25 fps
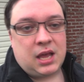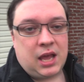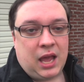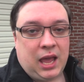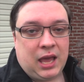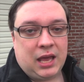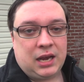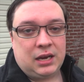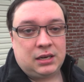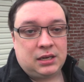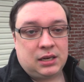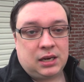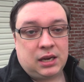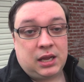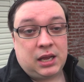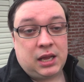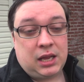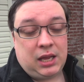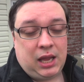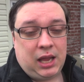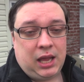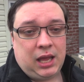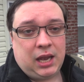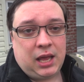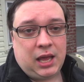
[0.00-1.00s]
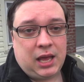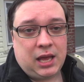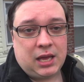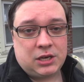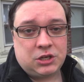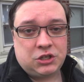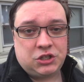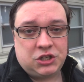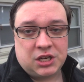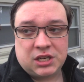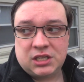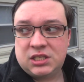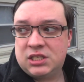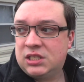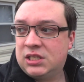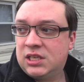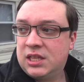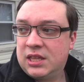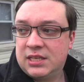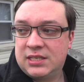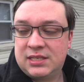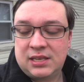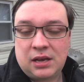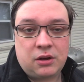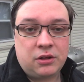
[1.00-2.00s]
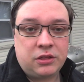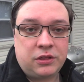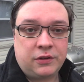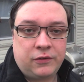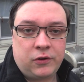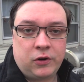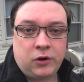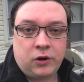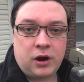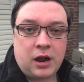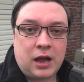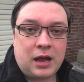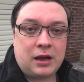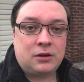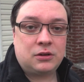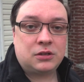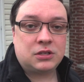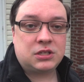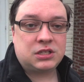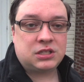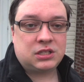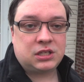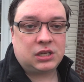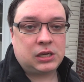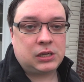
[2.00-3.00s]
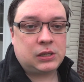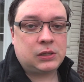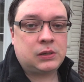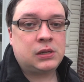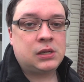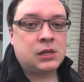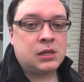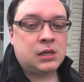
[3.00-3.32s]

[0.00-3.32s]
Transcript: and it hit just to the south of her house. So